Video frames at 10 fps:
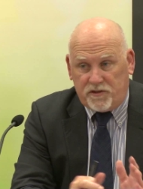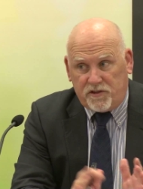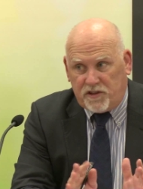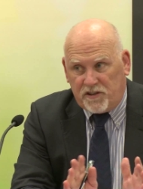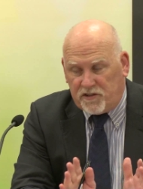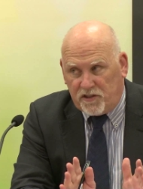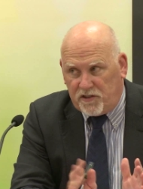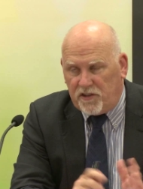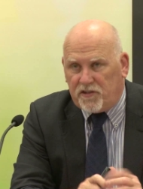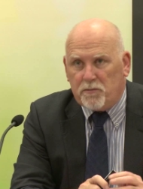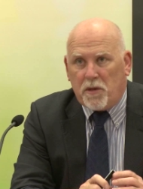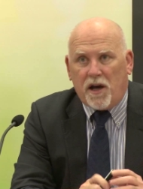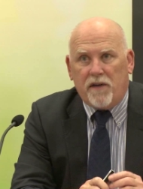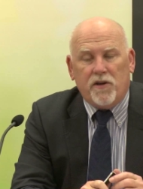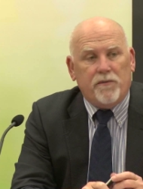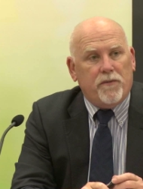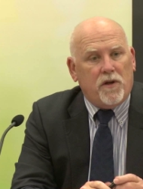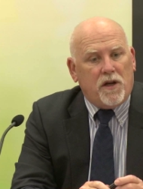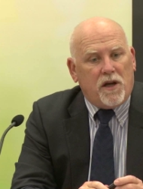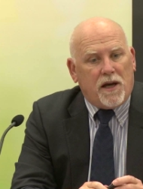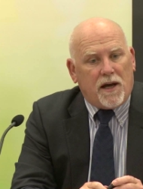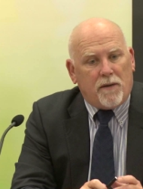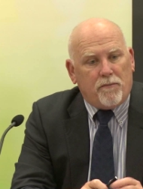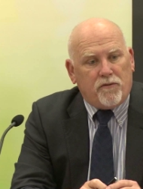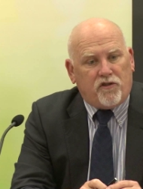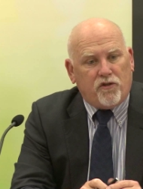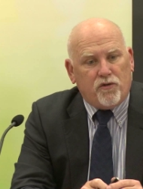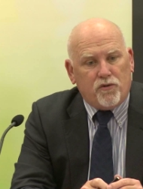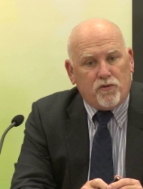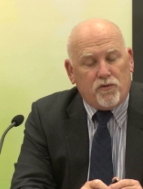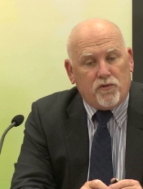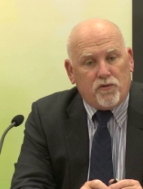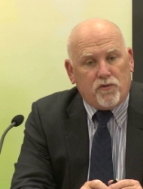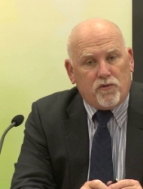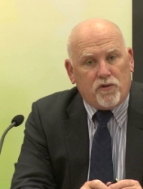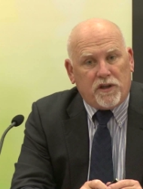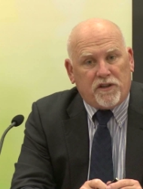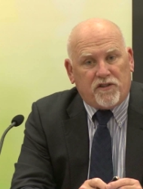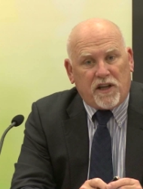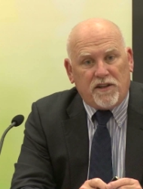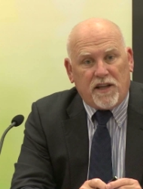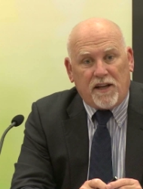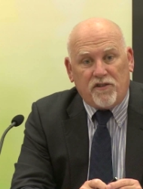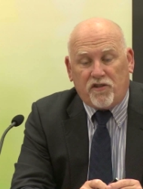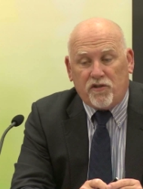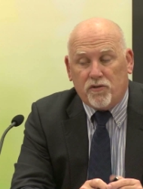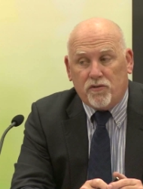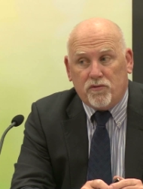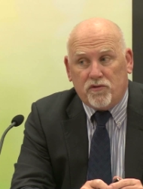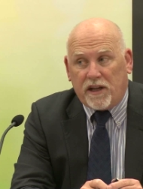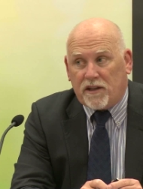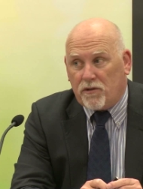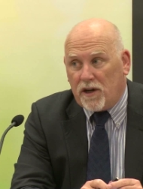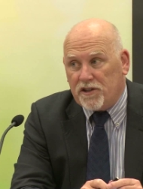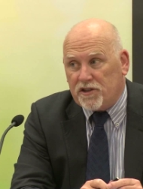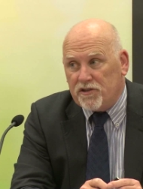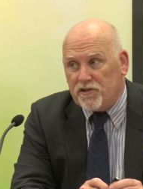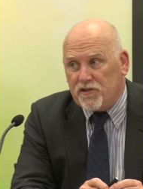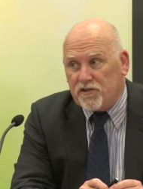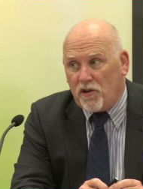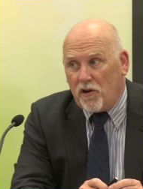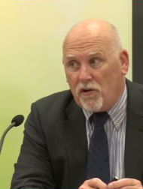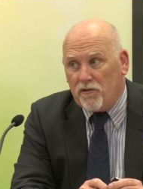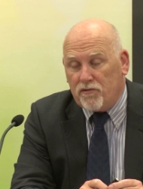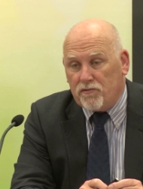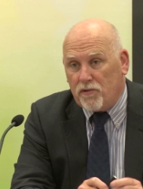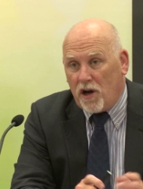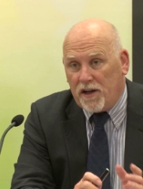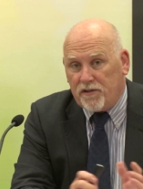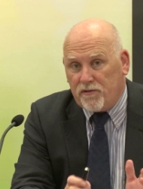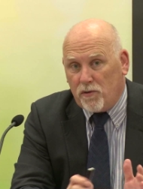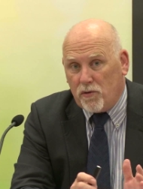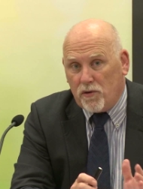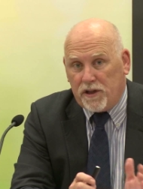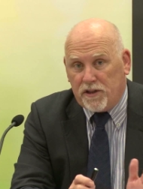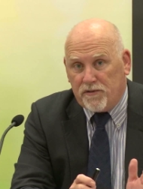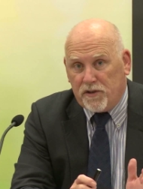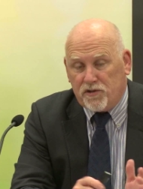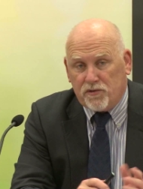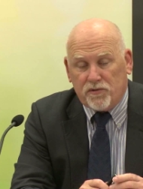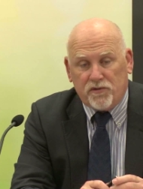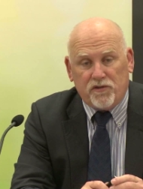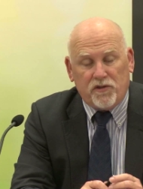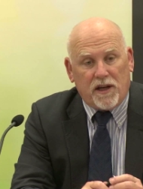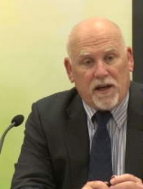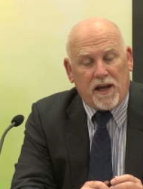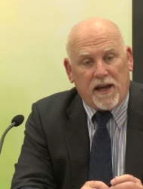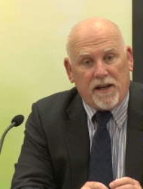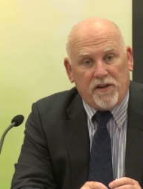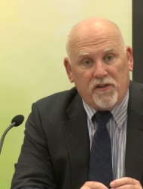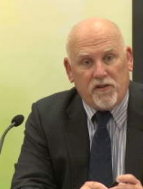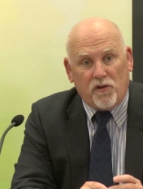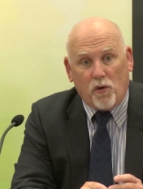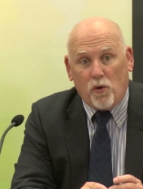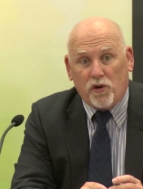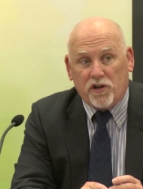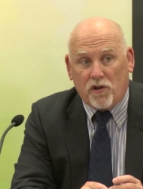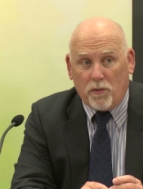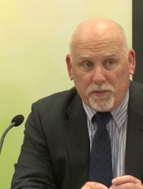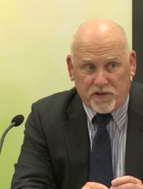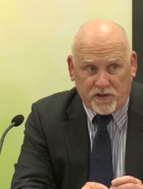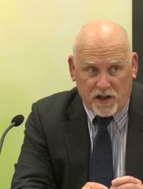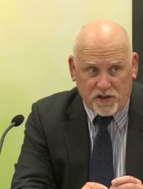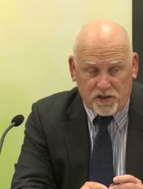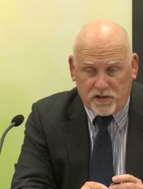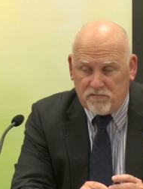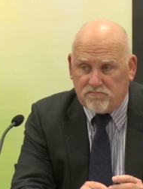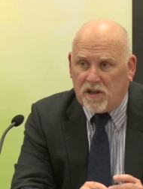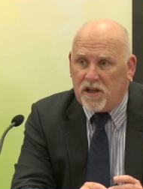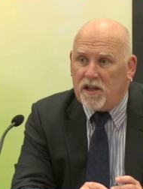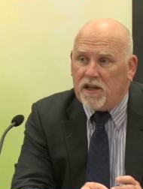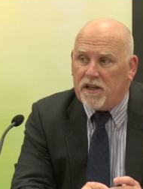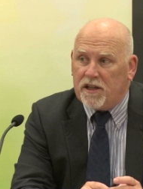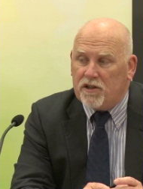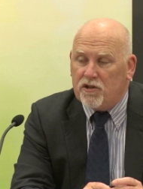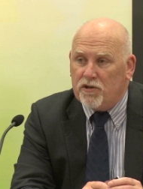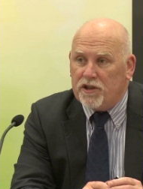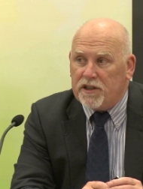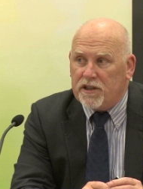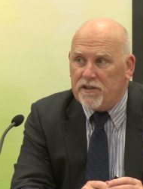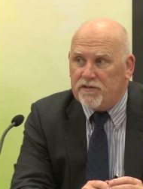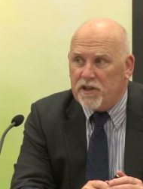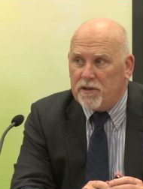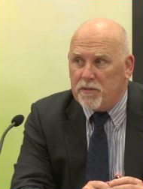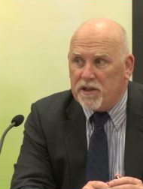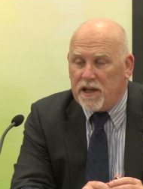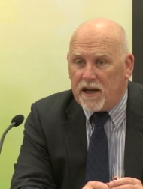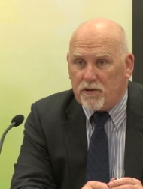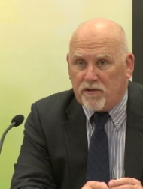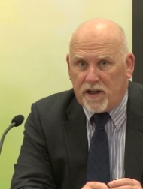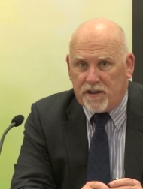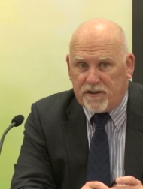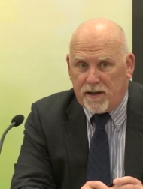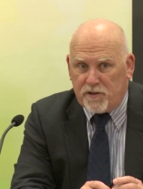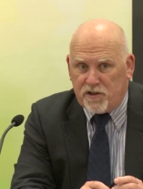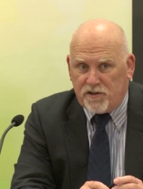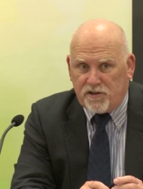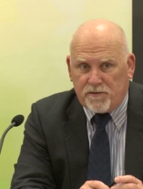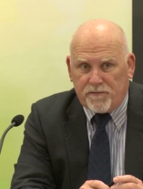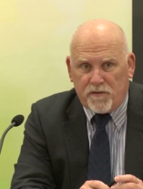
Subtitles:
cease and desist in behaviour, to extend that to declarations of right for individuals and order compensation, including, if need be, aggravated damages,